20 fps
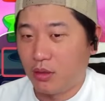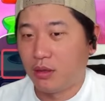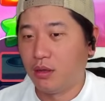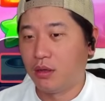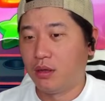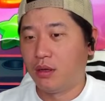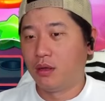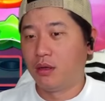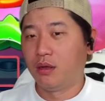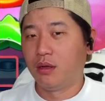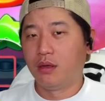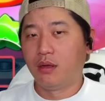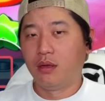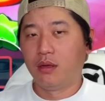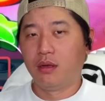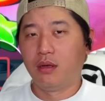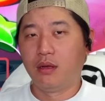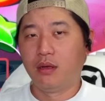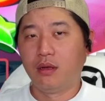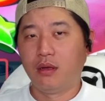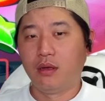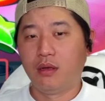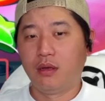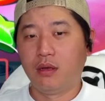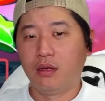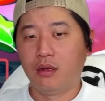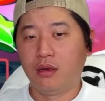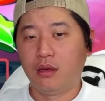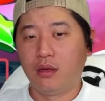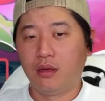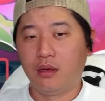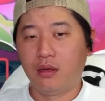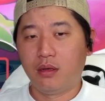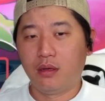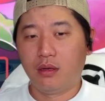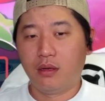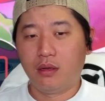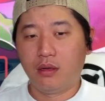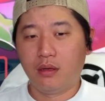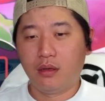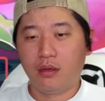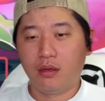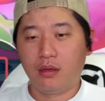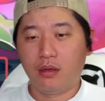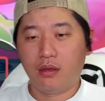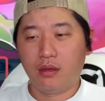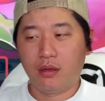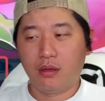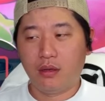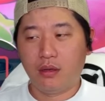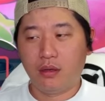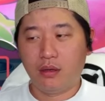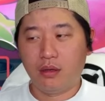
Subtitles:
Nobody speaks.